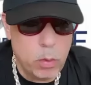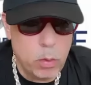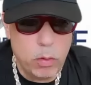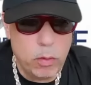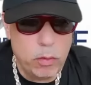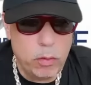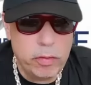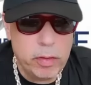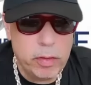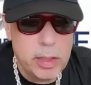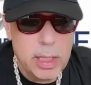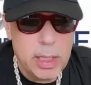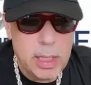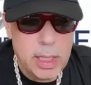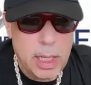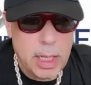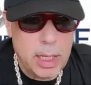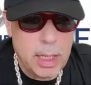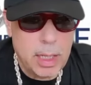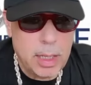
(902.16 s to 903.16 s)
move,
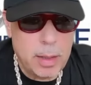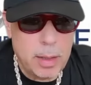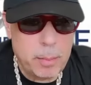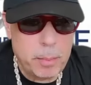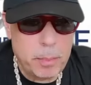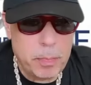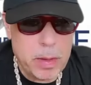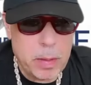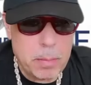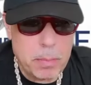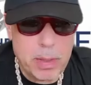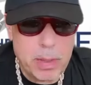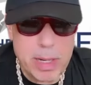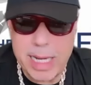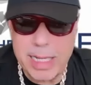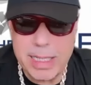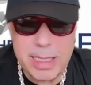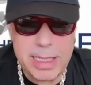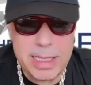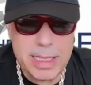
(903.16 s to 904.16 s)
but
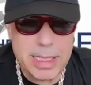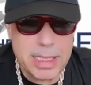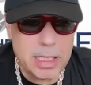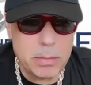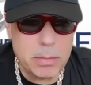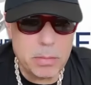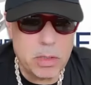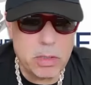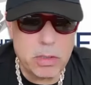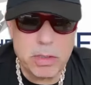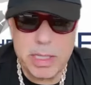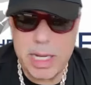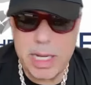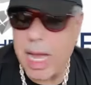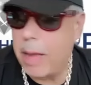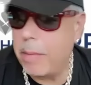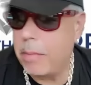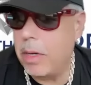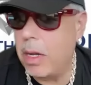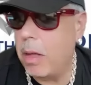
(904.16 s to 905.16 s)
I see a similar
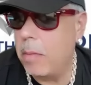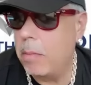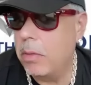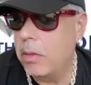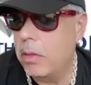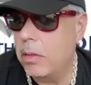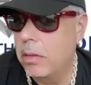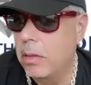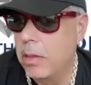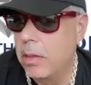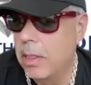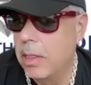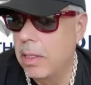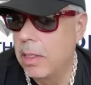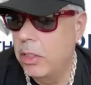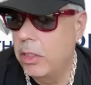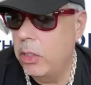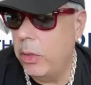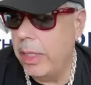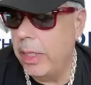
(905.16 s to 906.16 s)
type number
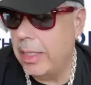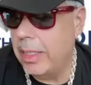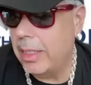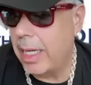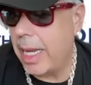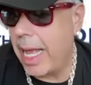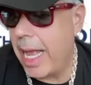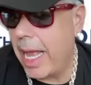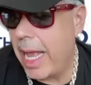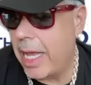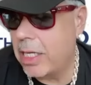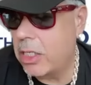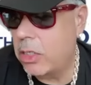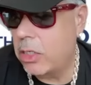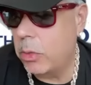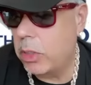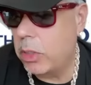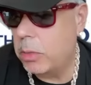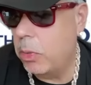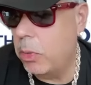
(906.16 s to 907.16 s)
to his last,
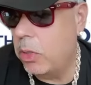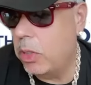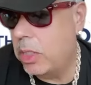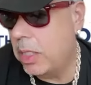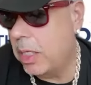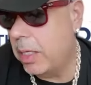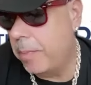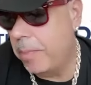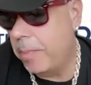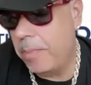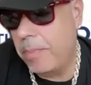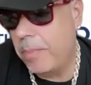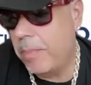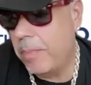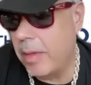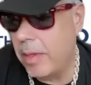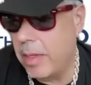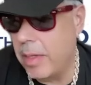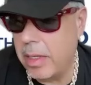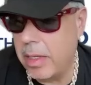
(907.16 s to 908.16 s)
which puts him,
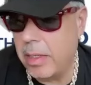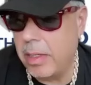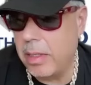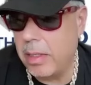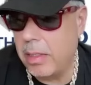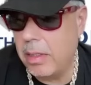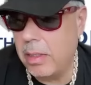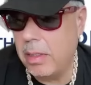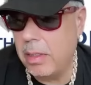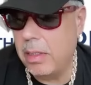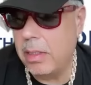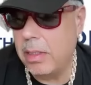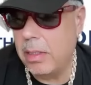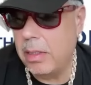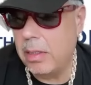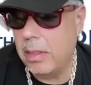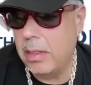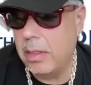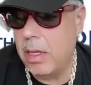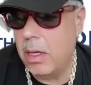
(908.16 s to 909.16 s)

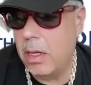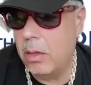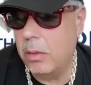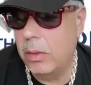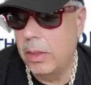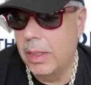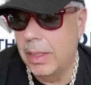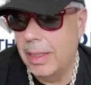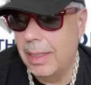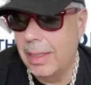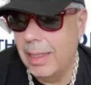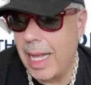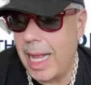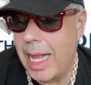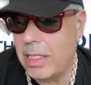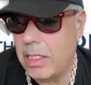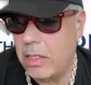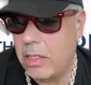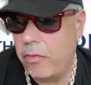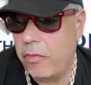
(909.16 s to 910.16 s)
you know,
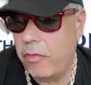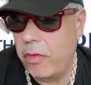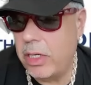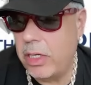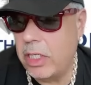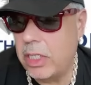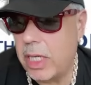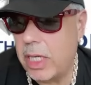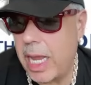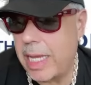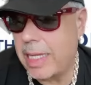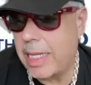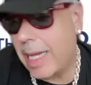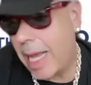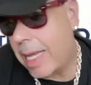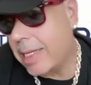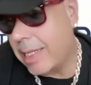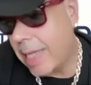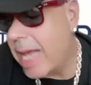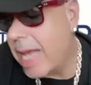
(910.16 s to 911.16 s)
as a fringe,
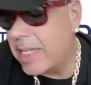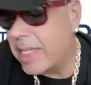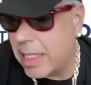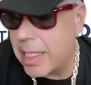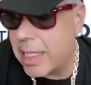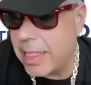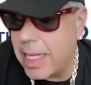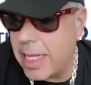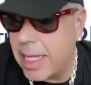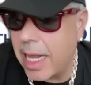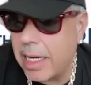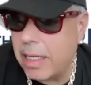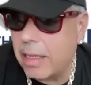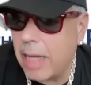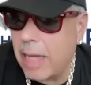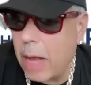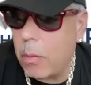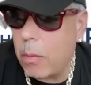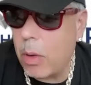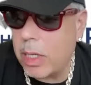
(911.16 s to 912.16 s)
as a
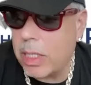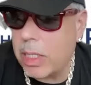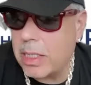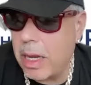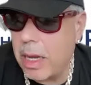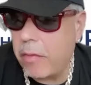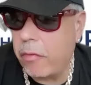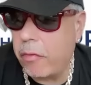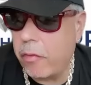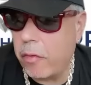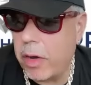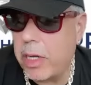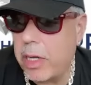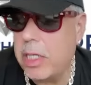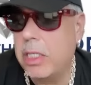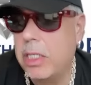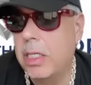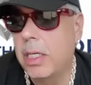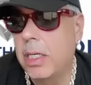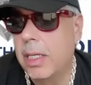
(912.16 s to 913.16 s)
contender. I want to say
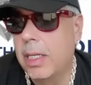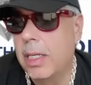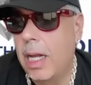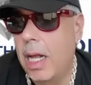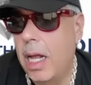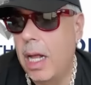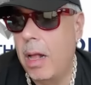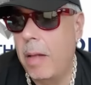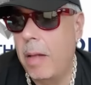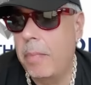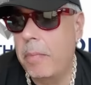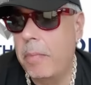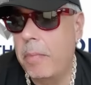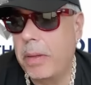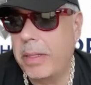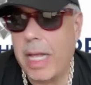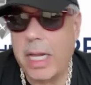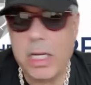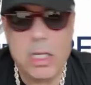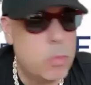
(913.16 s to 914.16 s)
fringe,
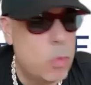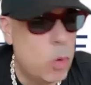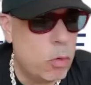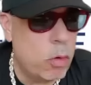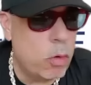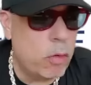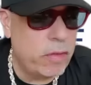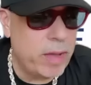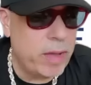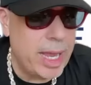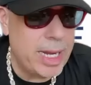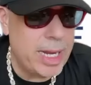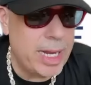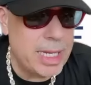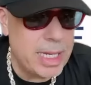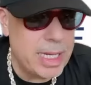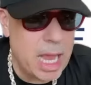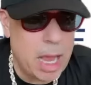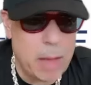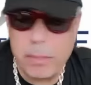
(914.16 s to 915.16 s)
but that's more off
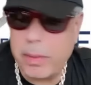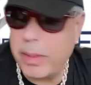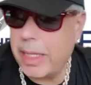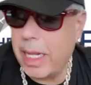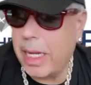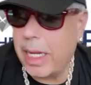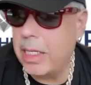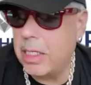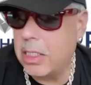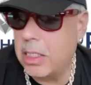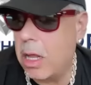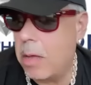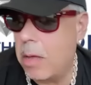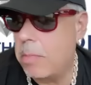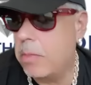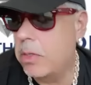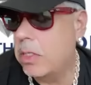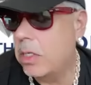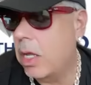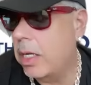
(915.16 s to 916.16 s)
handicapping than his
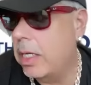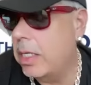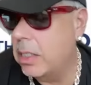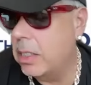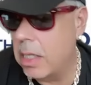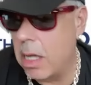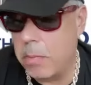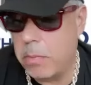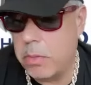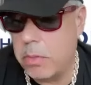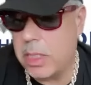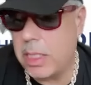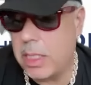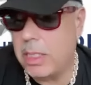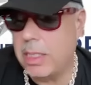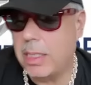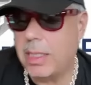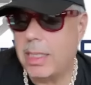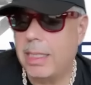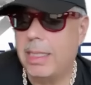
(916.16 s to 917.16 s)
numbers. On his numbers,
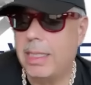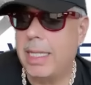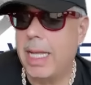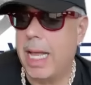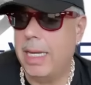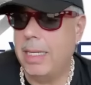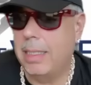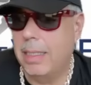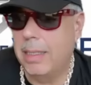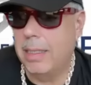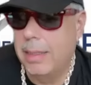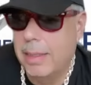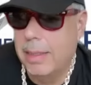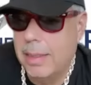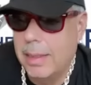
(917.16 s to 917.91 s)
he's a contender.